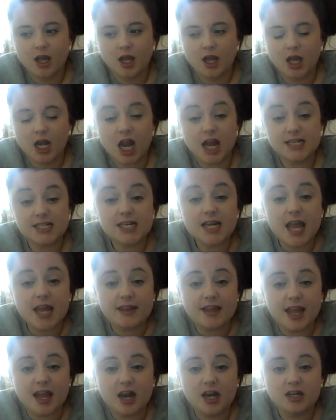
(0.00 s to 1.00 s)
Night didn't
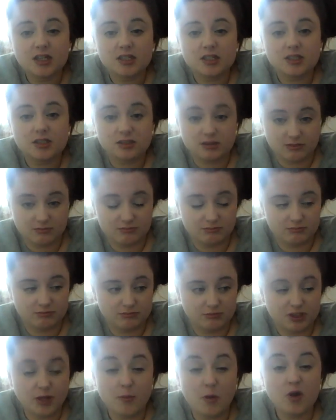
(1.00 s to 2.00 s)
end there.
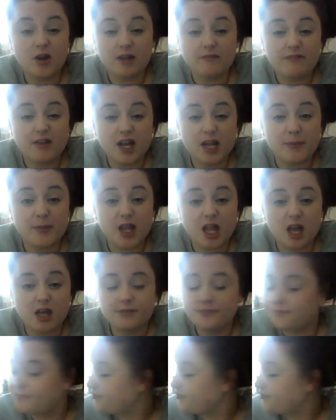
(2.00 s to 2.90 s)
The morning fucking begun.